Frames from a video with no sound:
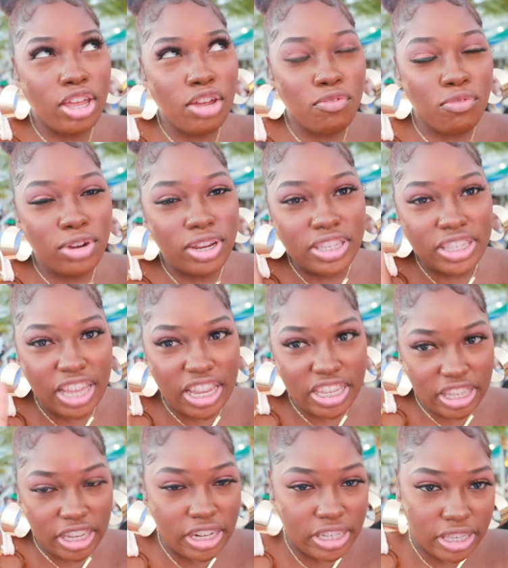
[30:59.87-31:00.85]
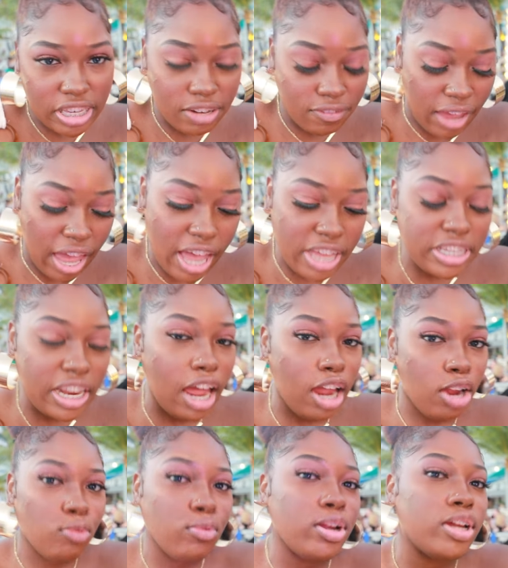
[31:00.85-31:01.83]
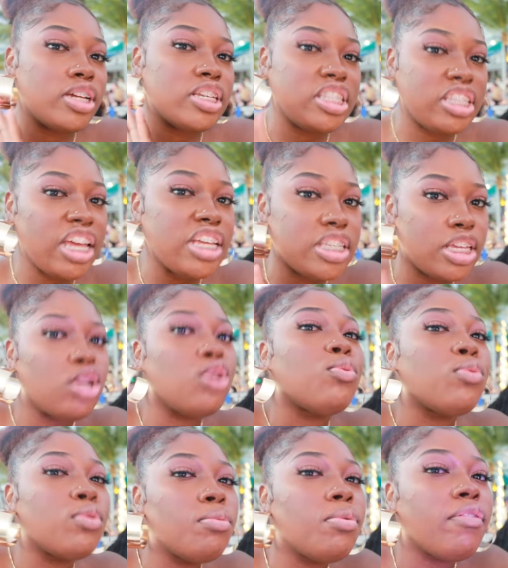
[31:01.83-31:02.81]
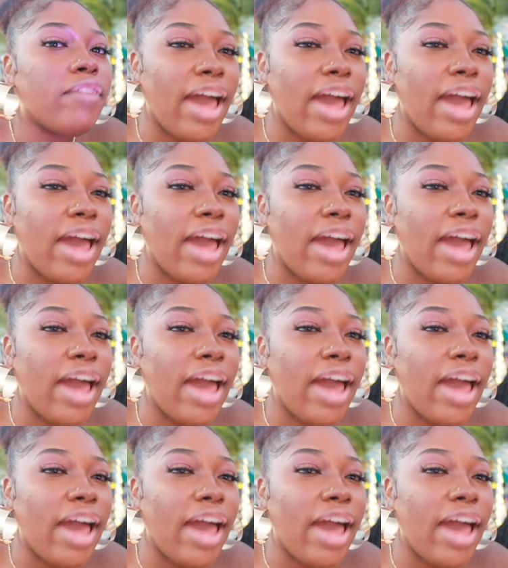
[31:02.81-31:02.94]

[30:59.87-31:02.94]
give real sex in the city vibes, like real sex in Aruba